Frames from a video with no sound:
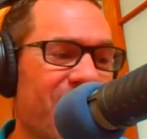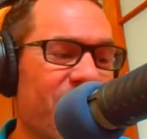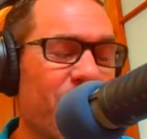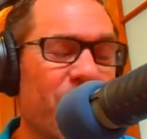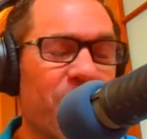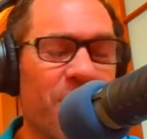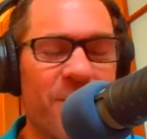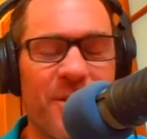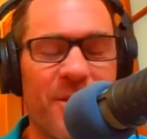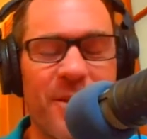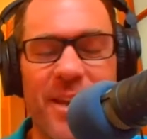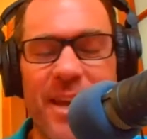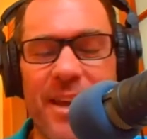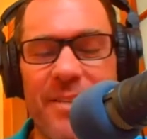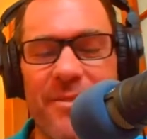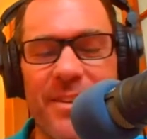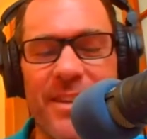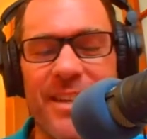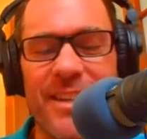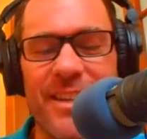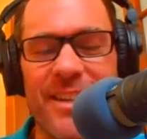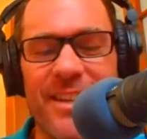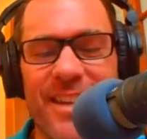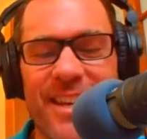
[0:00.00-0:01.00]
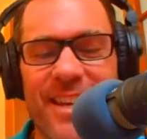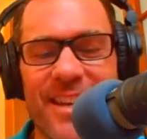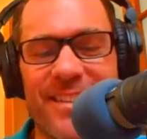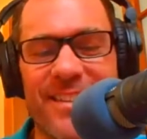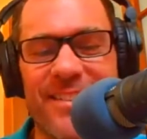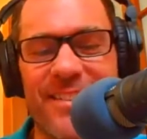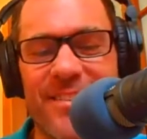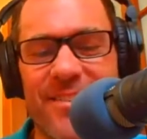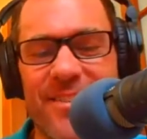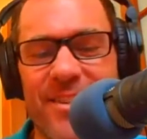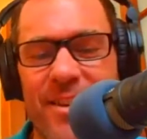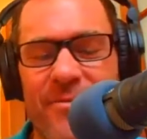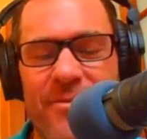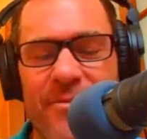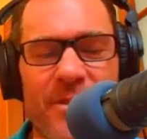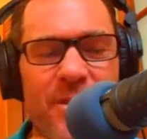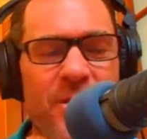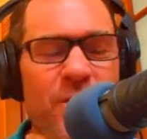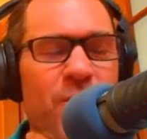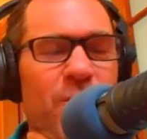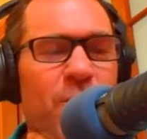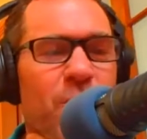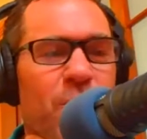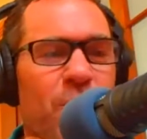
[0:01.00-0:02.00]
although I have I
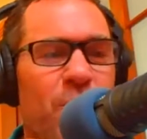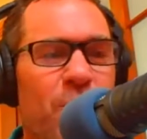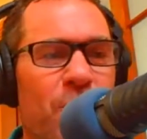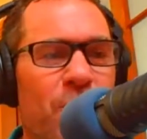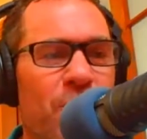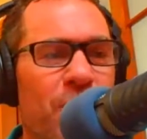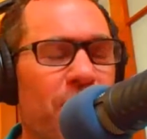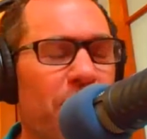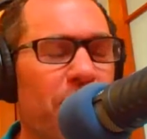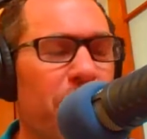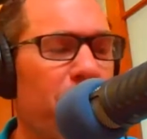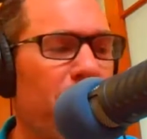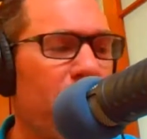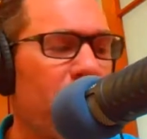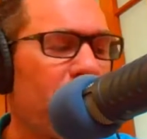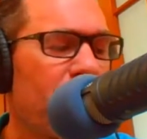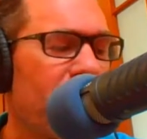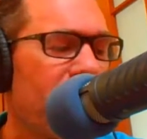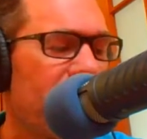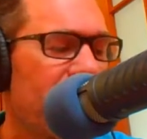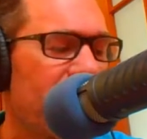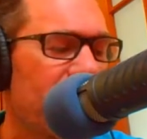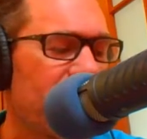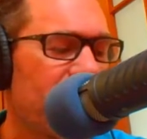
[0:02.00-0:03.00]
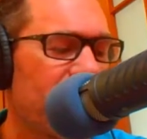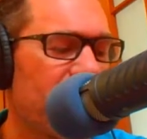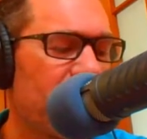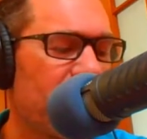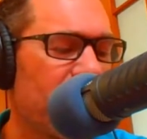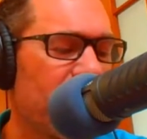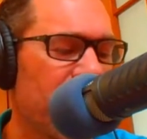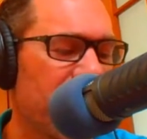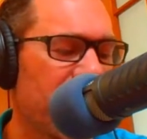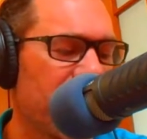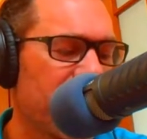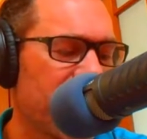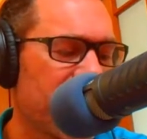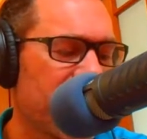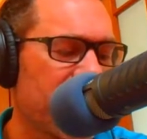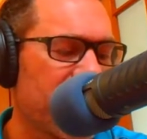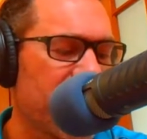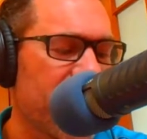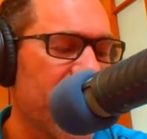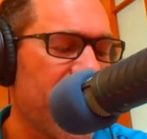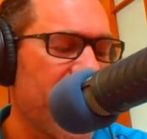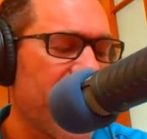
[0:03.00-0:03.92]
finished 3rd in the pro race there once.